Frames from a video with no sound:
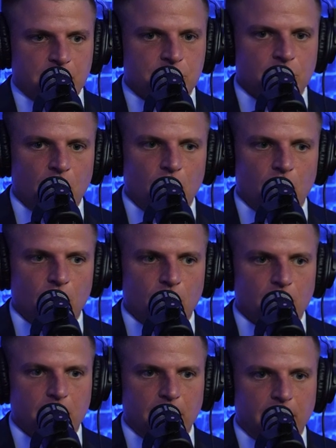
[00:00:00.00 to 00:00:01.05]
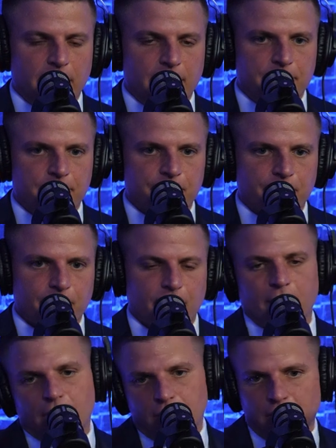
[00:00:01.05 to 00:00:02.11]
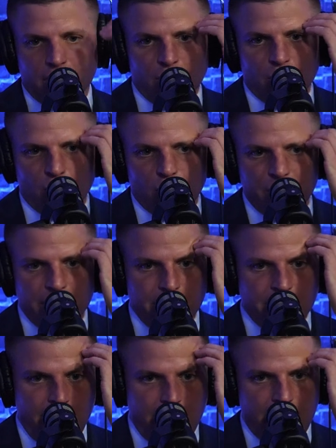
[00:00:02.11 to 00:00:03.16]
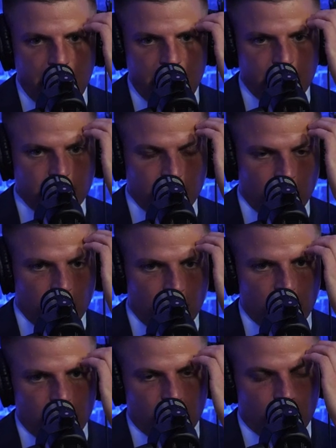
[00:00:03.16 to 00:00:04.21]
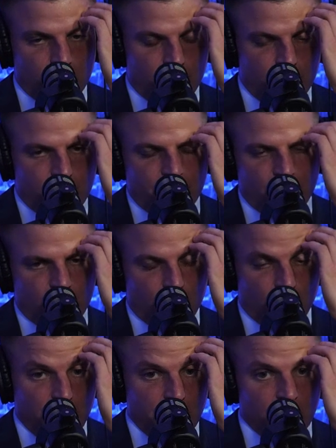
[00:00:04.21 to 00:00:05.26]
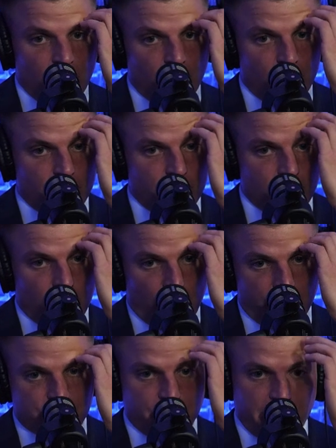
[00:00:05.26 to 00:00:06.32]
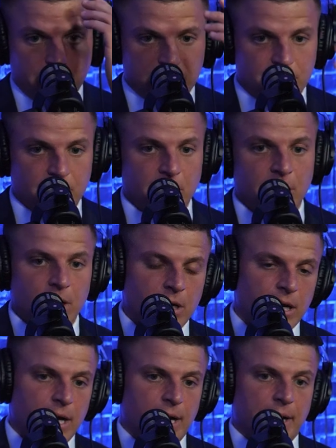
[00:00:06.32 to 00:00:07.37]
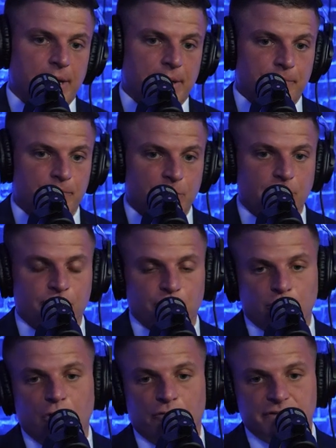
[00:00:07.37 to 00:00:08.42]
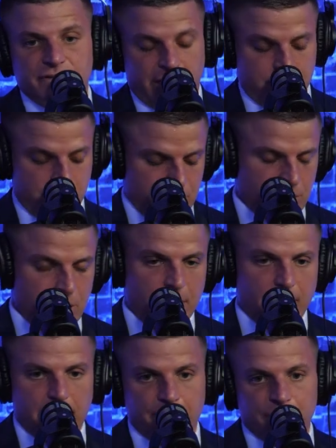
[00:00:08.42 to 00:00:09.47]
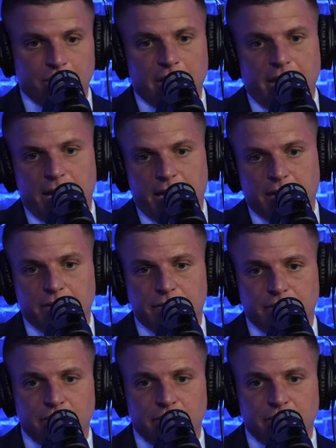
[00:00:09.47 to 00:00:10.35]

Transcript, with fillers: So um, we had l- really low mortgage rates um, through COVID times, um, and